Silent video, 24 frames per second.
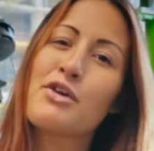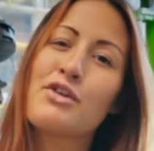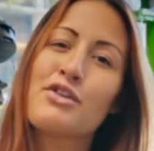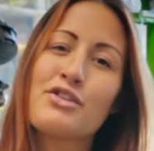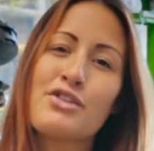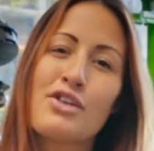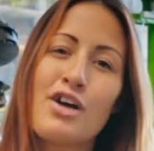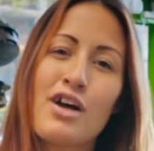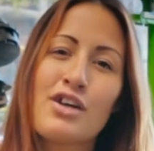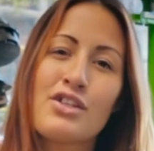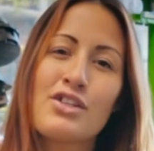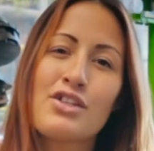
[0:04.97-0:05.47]
here to
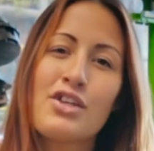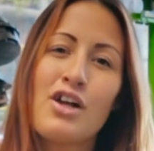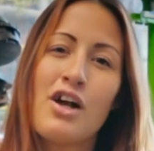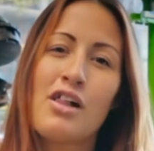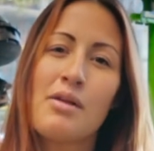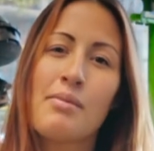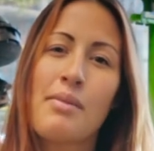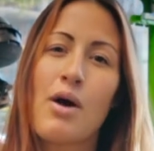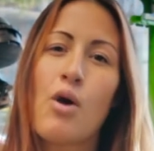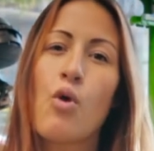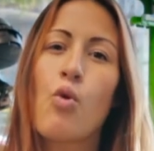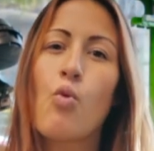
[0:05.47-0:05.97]
talk to y'all
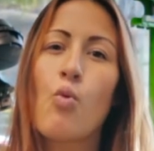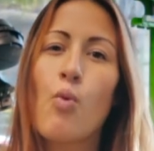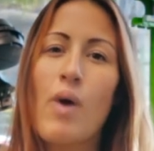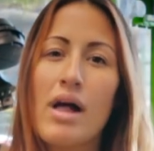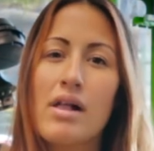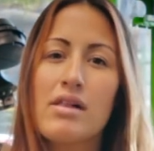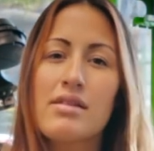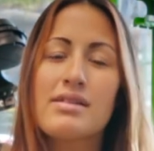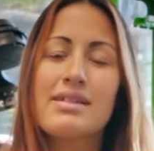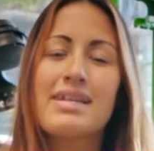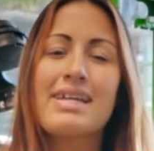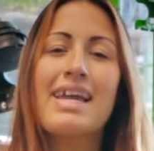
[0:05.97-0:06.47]
about
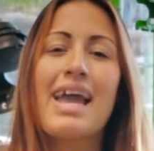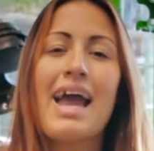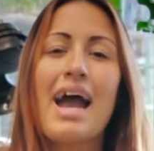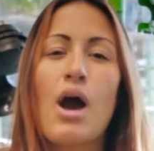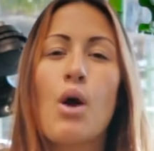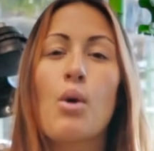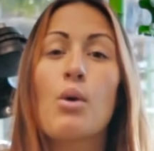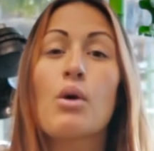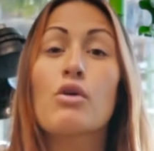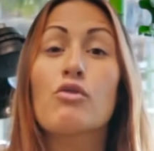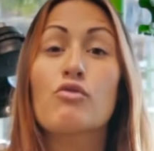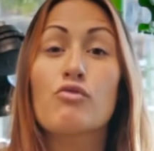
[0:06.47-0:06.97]
welding
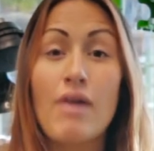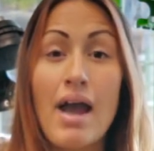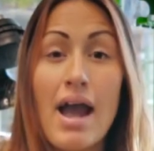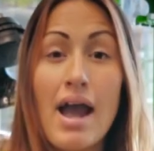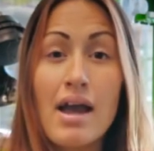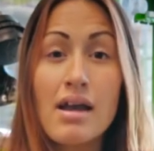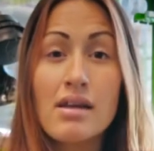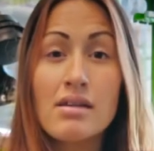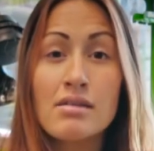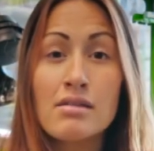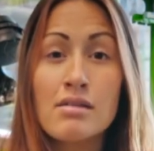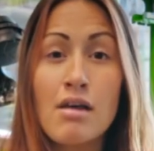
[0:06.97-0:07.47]
our
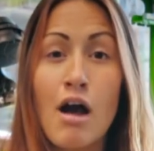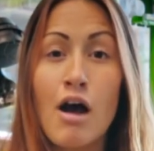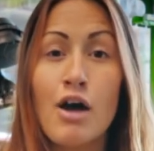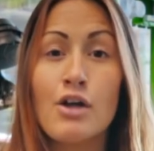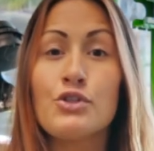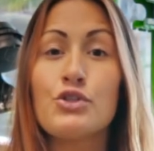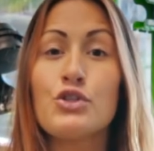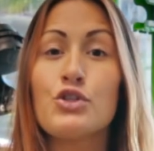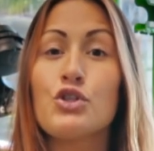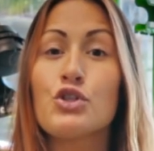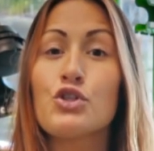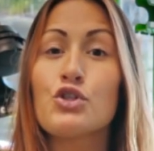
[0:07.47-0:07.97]
racks
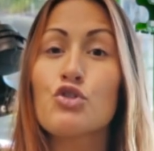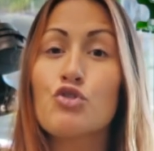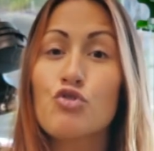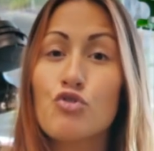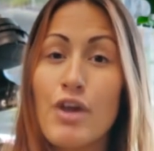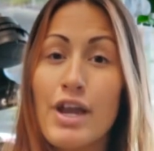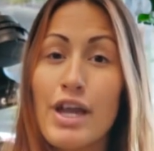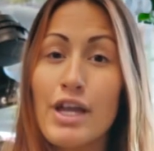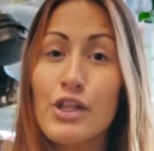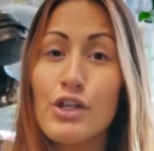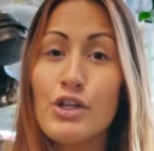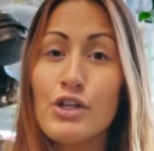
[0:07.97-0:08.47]
onto your
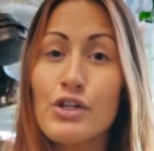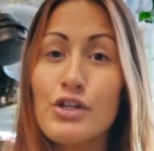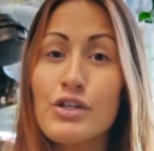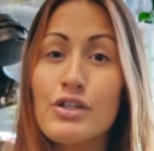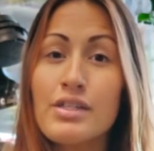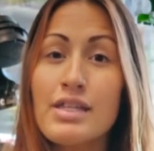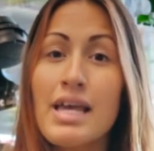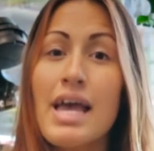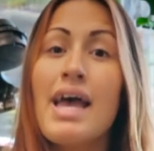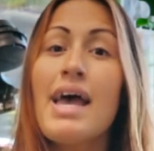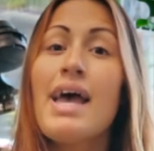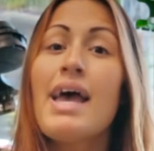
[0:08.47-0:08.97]

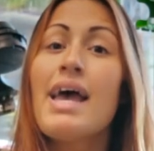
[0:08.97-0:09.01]
trailers